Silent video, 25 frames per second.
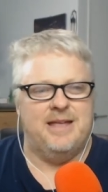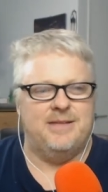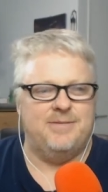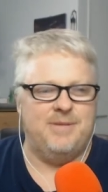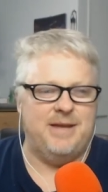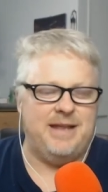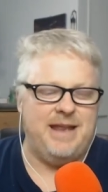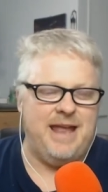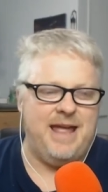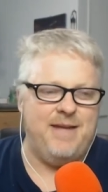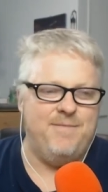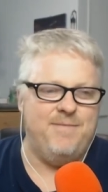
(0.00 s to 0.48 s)

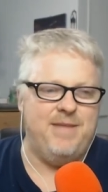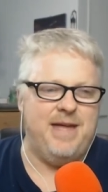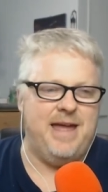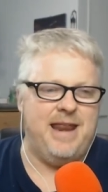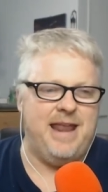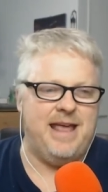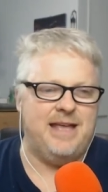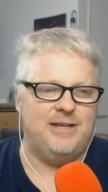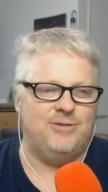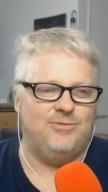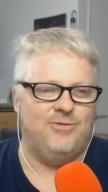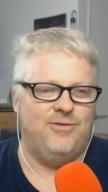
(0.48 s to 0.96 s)
But NBN
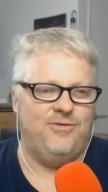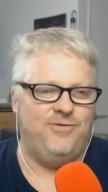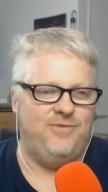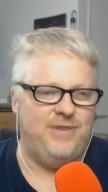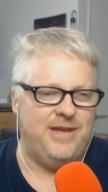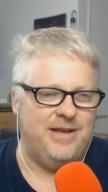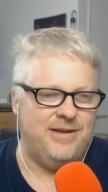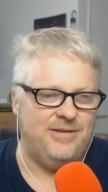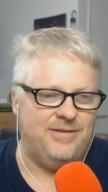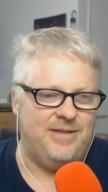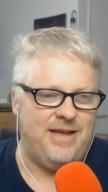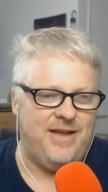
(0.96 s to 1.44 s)
has
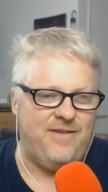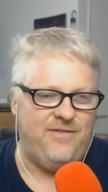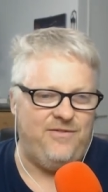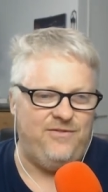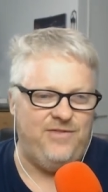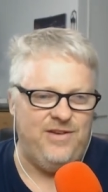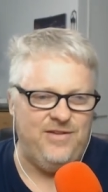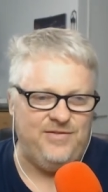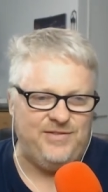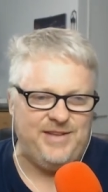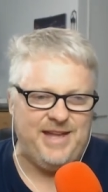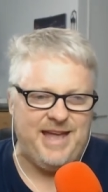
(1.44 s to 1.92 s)
revealed that
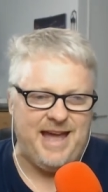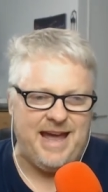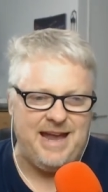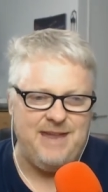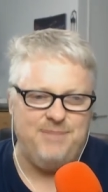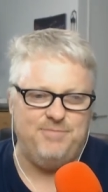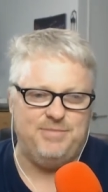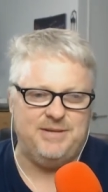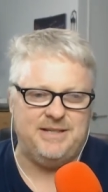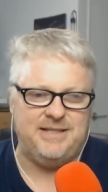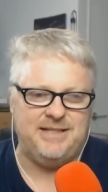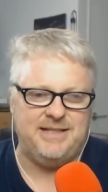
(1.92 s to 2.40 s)

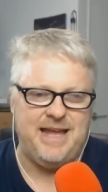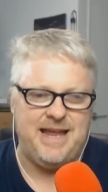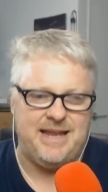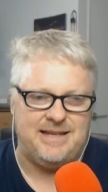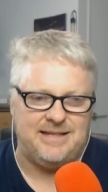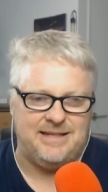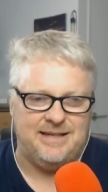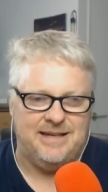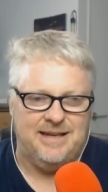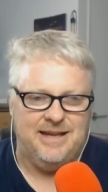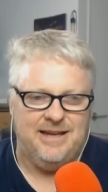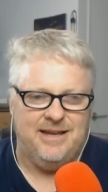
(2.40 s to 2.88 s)
58
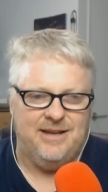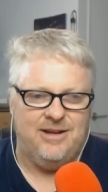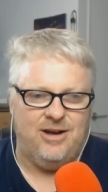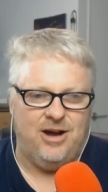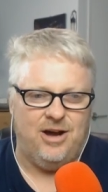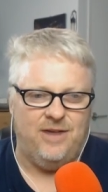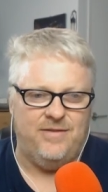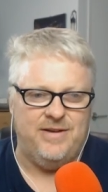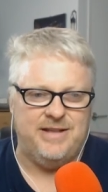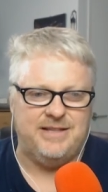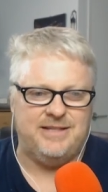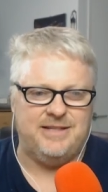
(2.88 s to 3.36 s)
percent
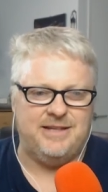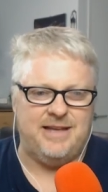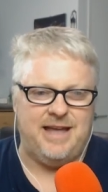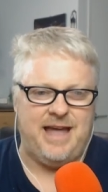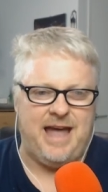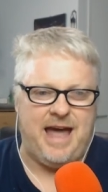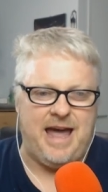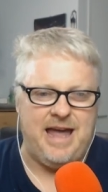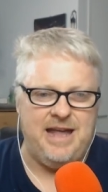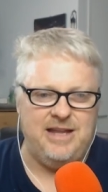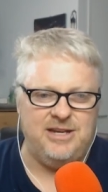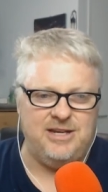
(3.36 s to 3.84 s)
of its
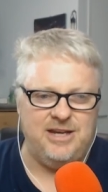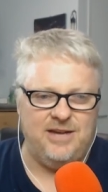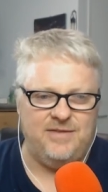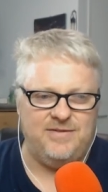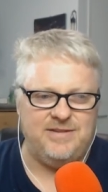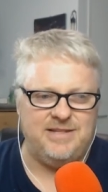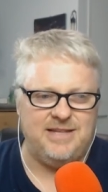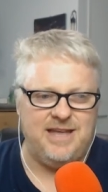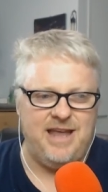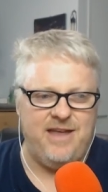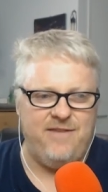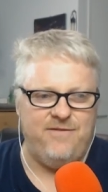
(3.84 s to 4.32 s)

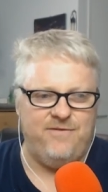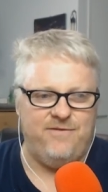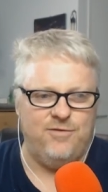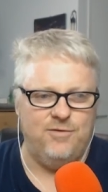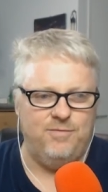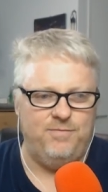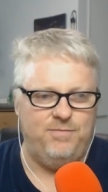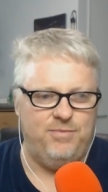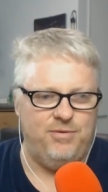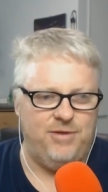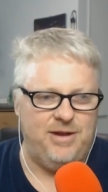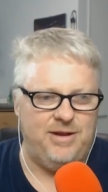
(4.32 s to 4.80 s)
HFC
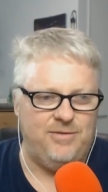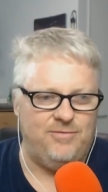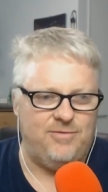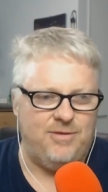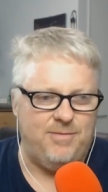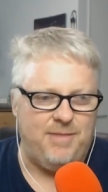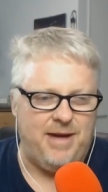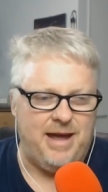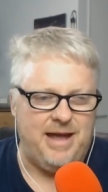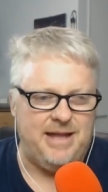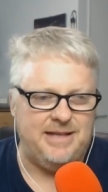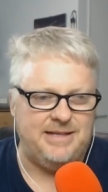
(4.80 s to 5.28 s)
footprint
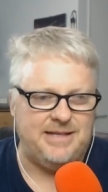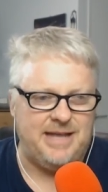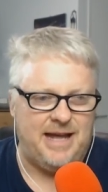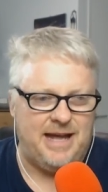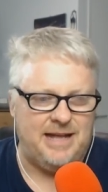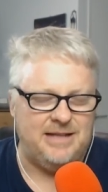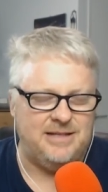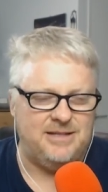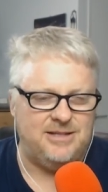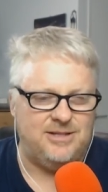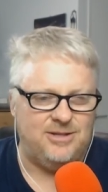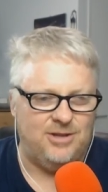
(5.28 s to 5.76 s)
remains
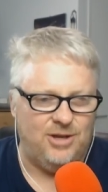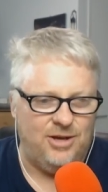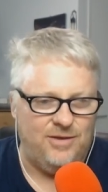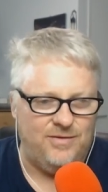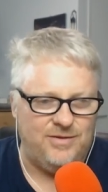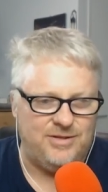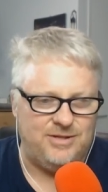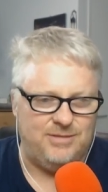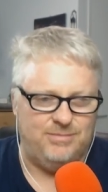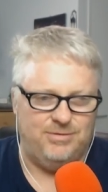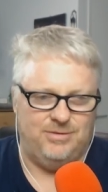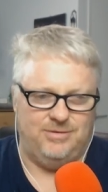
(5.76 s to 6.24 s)

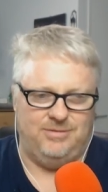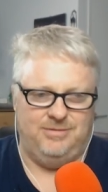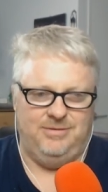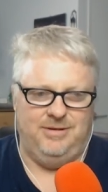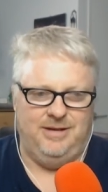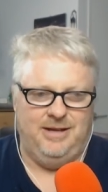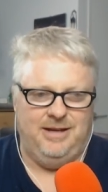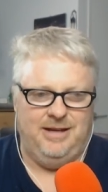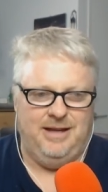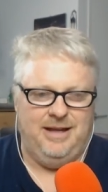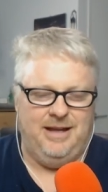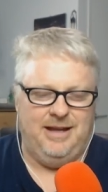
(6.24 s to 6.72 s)
unserviceable.
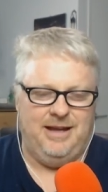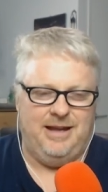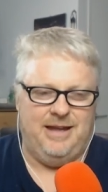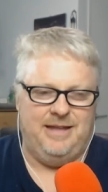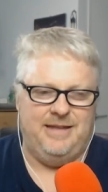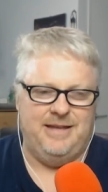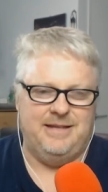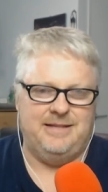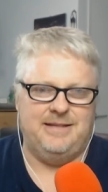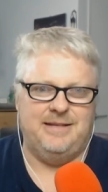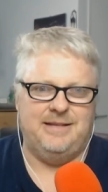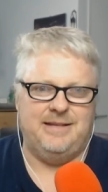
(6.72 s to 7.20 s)

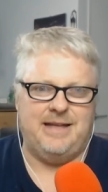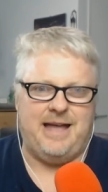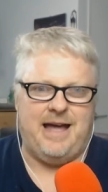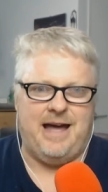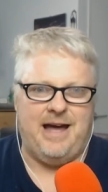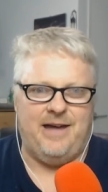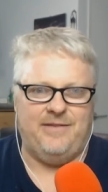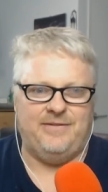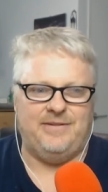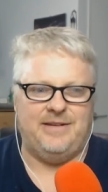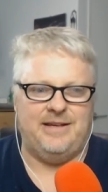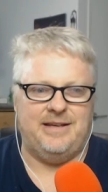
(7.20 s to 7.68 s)
And this is
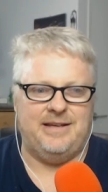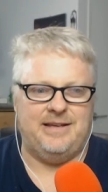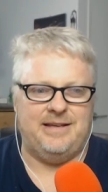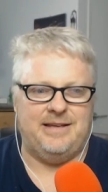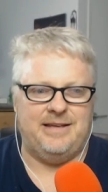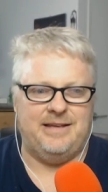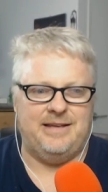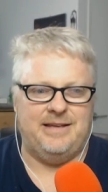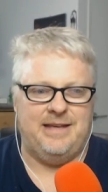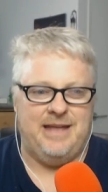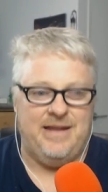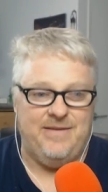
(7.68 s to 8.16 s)
after,
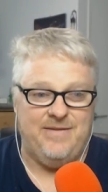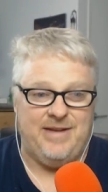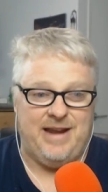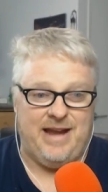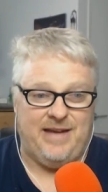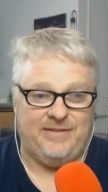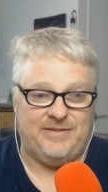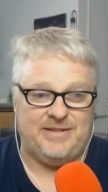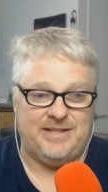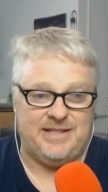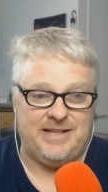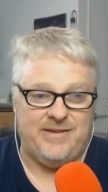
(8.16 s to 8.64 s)
even
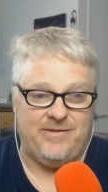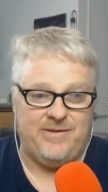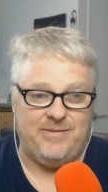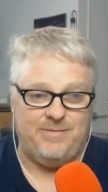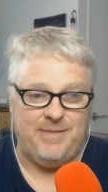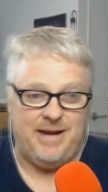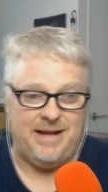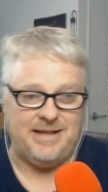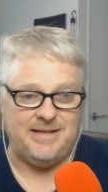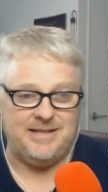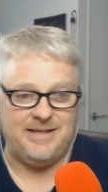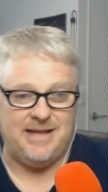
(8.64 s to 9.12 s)
after seven
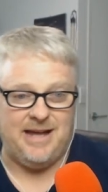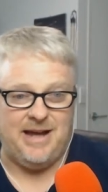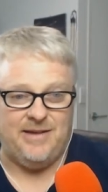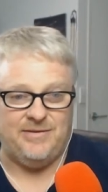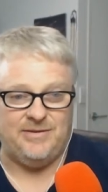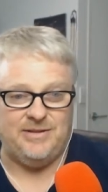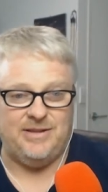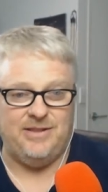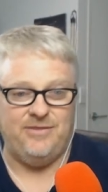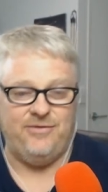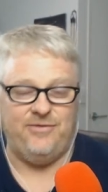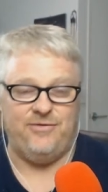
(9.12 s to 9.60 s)
months
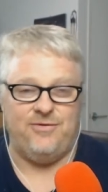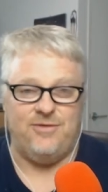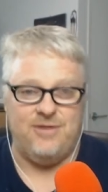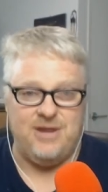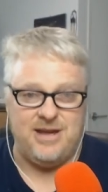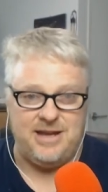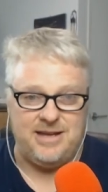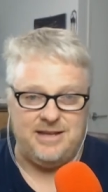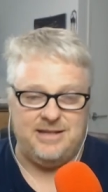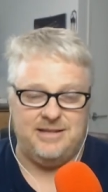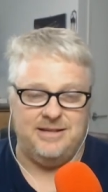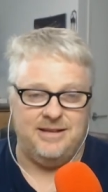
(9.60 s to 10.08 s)
after the
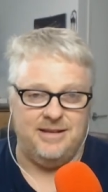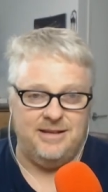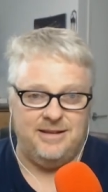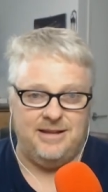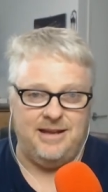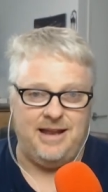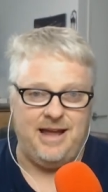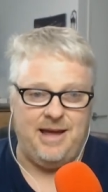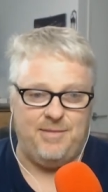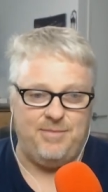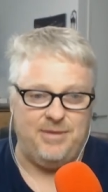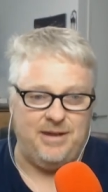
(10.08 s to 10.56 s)
freeze
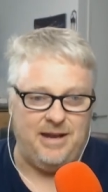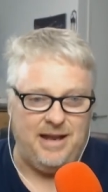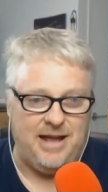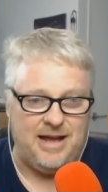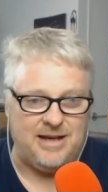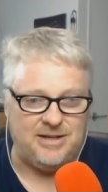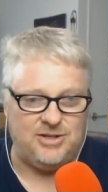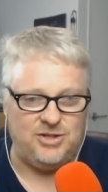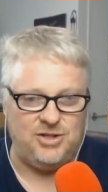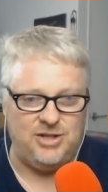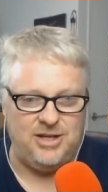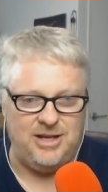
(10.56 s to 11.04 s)
that happened
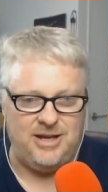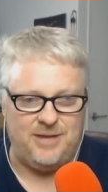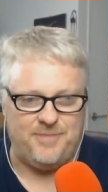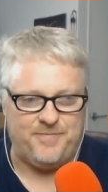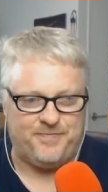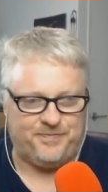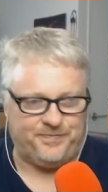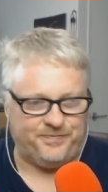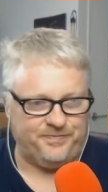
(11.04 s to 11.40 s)
last year.